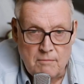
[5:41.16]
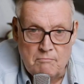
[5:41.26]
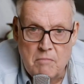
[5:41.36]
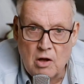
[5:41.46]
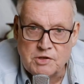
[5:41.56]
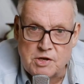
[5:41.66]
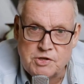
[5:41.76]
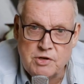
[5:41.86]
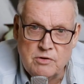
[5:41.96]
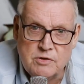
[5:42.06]

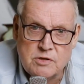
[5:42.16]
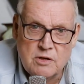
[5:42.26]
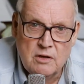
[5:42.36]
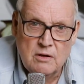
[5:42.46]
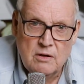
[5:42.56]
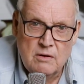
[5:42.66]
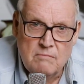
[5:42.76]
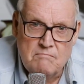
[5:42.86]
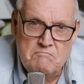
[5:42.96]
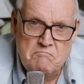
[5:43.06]
Multitudes,
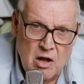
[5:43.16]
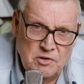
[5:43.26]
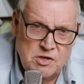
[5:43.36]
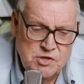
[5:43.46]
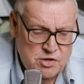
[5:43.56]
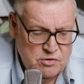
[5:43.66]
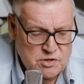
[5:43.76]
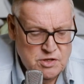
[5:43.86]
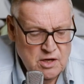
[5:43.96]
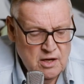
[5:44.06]

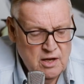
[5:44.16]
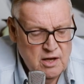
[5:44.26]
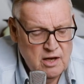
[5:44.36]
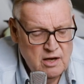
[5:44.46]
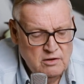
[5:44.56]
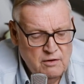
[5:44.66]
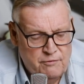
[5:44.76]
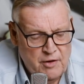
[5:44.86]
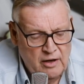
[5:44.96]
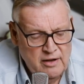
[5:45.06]
multitudes in the
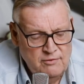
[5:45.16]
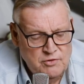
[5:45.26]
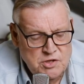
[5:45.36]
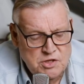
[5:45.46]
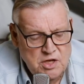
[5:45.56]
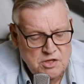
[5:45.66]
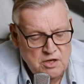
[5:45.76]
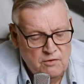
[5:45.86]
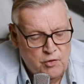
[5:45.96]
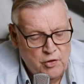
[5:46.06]
valley of
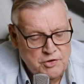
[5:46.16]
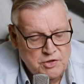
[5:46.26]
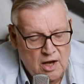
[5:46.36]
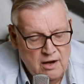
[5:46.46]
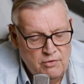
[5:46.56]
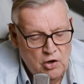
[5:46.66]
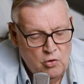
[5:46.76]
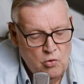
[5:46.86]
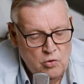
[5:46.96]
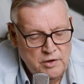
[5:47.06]
decision, for the day of the
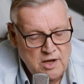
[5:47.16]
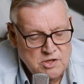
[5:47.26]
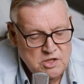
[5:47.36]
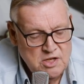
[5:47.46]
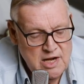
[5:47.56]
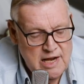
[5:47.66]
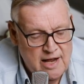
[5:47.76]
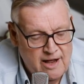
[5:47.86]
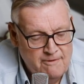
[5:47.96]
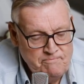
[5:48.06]
Lord is
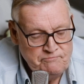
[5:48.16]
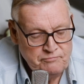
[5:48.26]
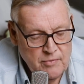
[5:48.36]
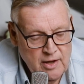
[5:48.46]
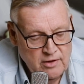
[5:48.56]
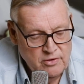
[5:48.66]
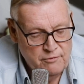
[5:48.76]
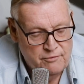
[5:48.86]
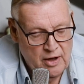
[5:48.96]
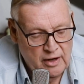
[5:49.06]
near in the
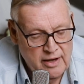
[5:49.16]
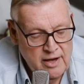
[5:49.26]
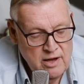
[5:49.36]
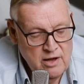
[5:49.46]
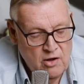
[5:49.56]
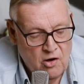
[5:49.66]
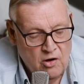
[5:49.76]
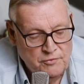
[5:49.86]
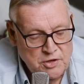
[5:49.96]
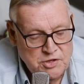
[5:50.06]
valley
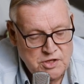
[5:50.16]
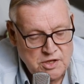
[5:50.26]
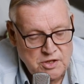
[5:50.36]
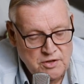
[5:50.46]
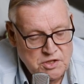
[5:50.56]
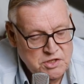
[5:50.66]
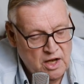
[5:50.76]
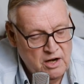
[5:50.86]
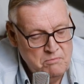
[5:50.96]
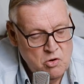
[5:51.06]
of decision. The
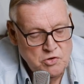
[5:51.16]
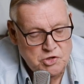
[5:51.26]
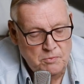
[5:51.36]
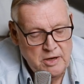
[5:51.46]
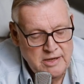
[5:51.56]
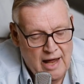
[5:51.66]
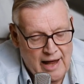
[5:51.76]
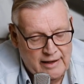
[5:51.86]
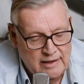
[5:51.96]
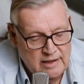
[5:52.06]
sun and moon shall be
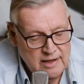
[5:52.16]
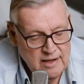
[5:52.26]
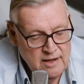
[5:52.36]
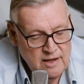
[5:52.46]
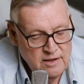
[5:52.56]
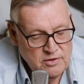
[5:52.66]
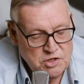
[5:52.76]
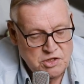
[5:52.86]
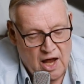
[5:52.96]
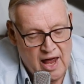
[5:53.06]
darkened. The
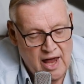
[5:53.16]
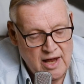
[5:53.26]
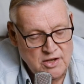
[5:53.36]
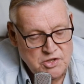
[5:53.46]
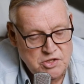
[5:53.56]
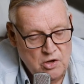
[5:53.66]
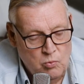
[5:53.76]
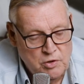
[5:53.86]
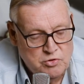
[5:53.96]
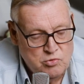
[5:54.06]
stars shall
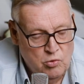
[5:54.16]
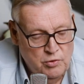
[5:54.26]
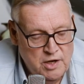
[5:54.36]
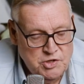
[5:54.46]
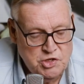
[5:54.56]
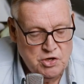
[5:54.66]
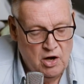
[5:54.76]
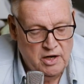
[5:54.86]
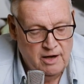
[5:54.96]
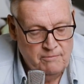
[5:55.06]
withdraw their
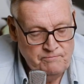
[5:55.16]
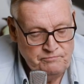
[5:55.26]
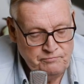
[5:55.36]
shining.